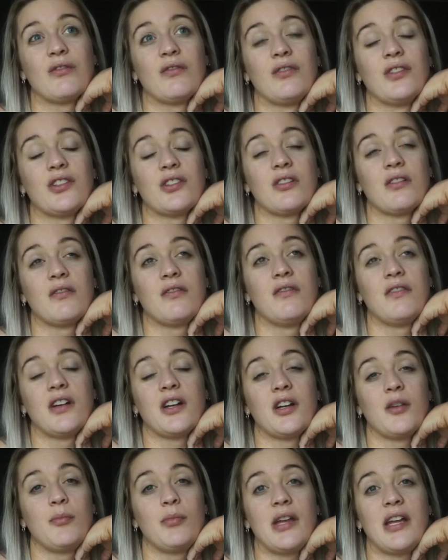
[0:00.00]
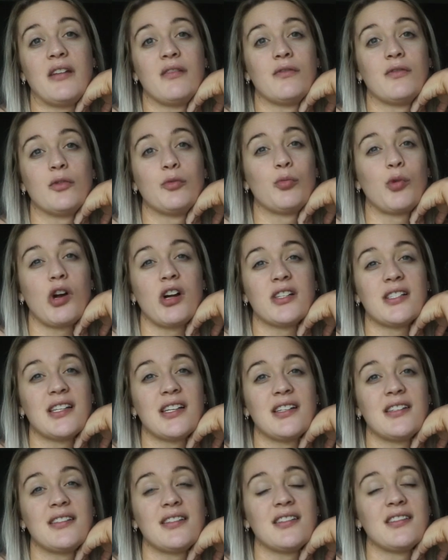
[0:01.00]
just a very painful
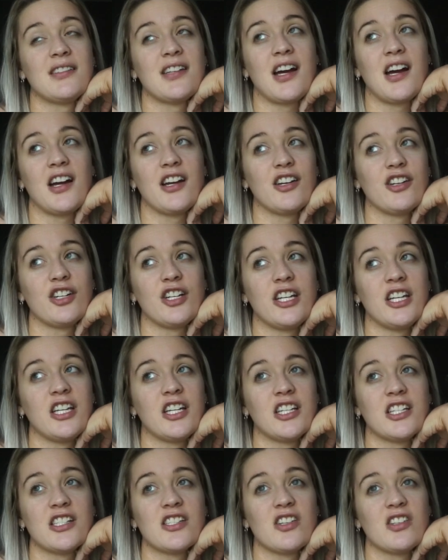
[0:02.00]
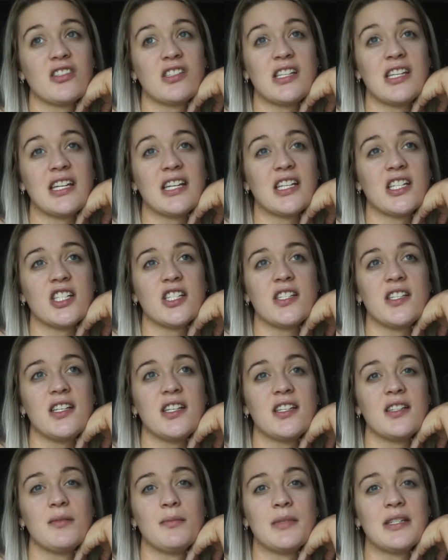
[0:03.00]
process and tiring and exhausting, and I just
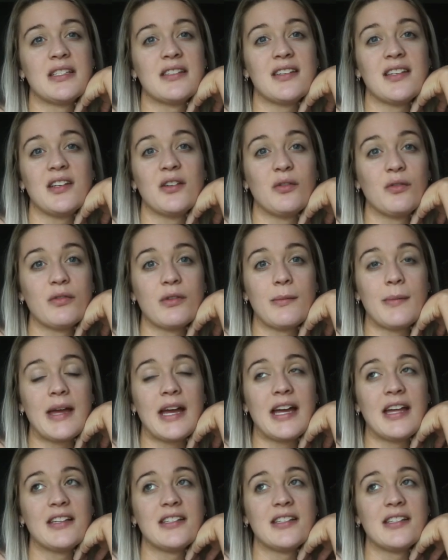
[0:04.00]
needed to mentally heal from that.